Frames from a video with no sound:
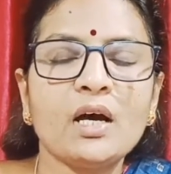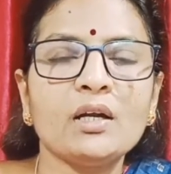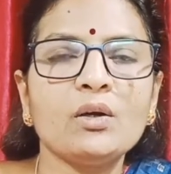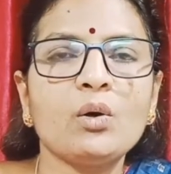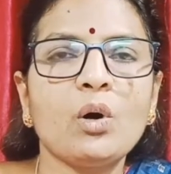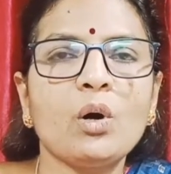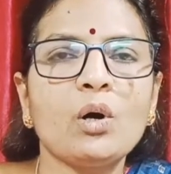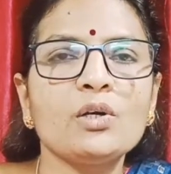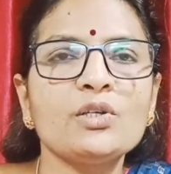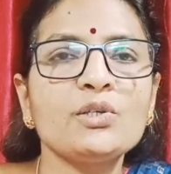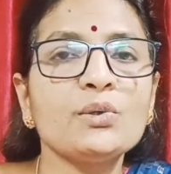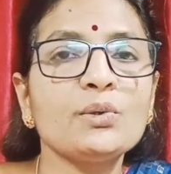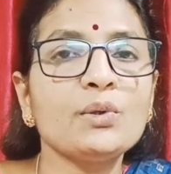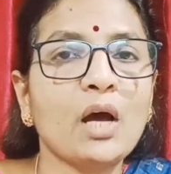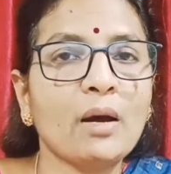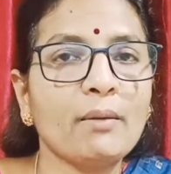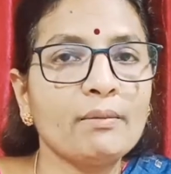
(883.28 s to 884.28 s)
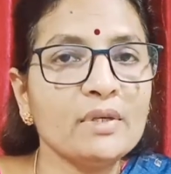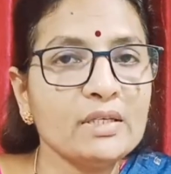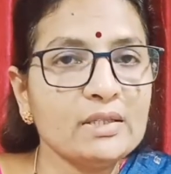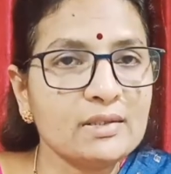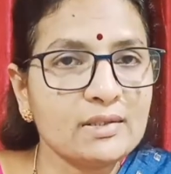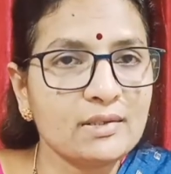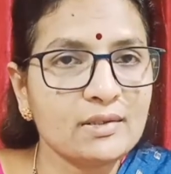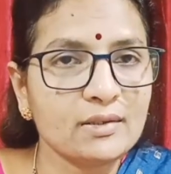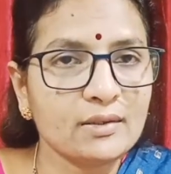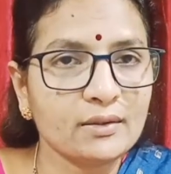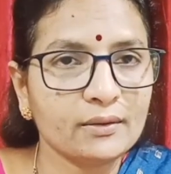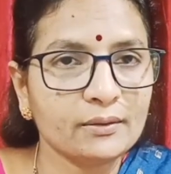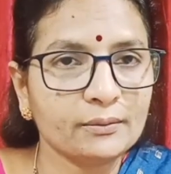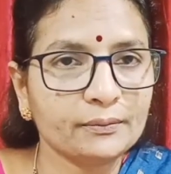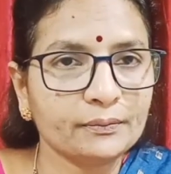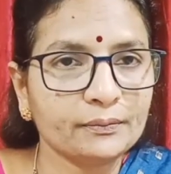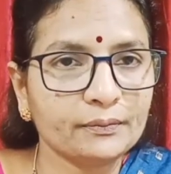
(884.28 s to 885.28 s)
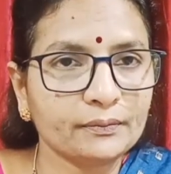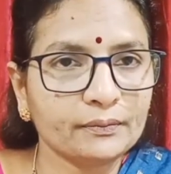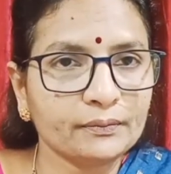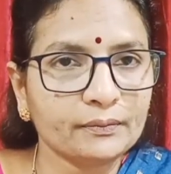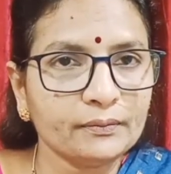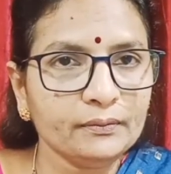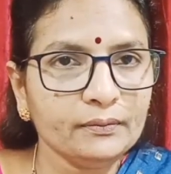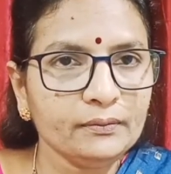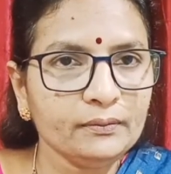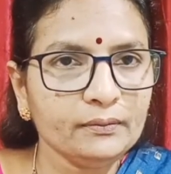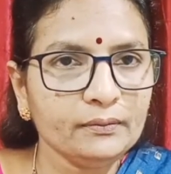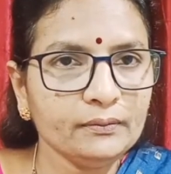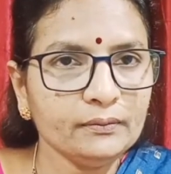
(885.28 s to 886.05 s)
These waves are called tsunamis.